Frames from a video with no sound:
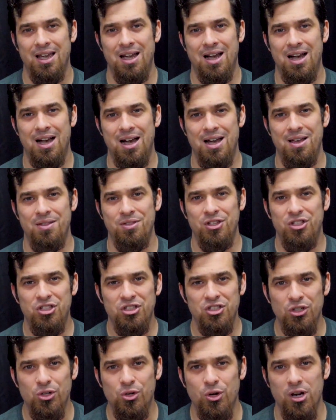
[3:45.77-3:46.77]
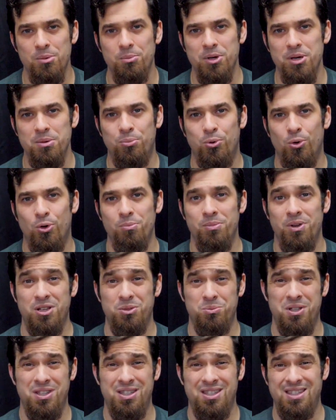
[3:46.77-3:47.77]
Uh, this is incredibly important
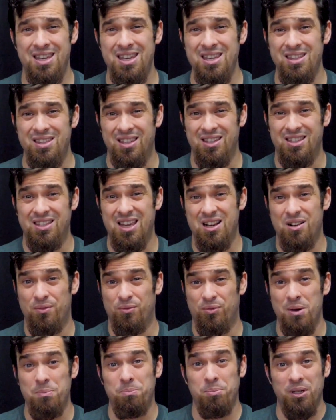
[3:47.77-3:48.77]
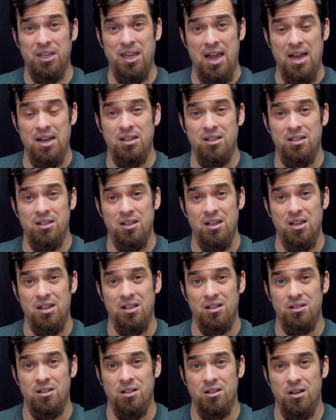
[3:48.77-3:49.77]
because we see this kind of replicated
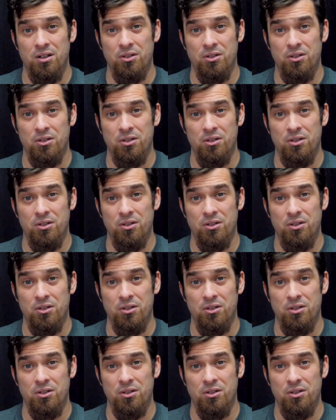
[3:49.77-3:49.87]
in